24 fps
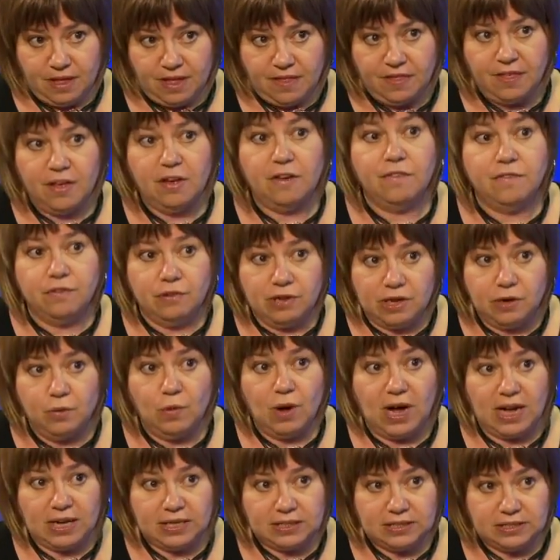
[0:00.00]
They are fully
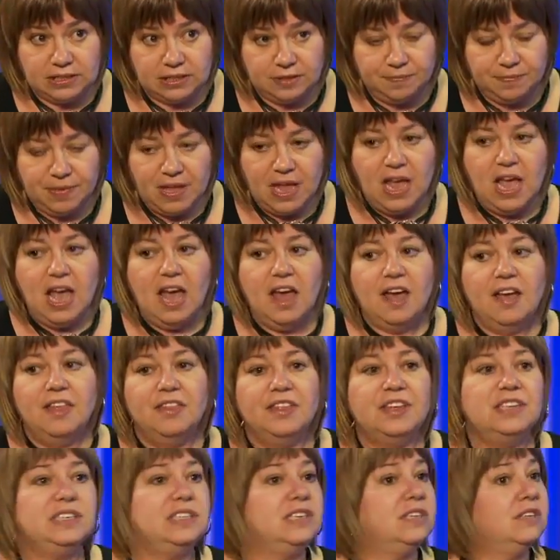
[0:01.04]
waxed.
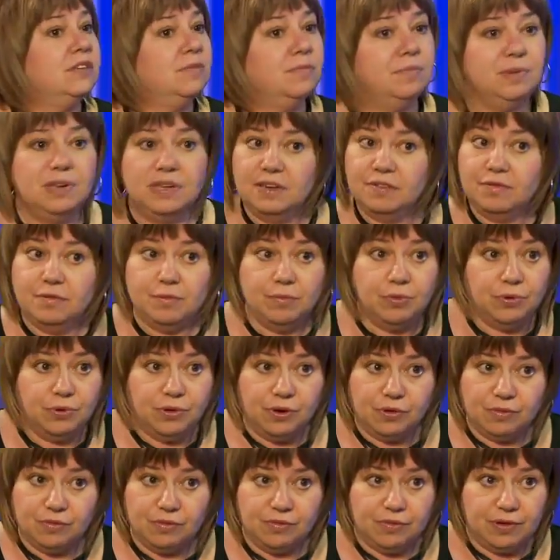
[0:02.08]
This is completely from
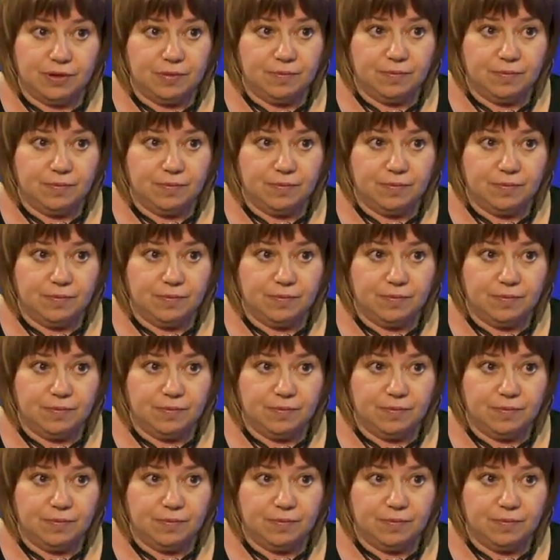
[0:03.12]
pornography.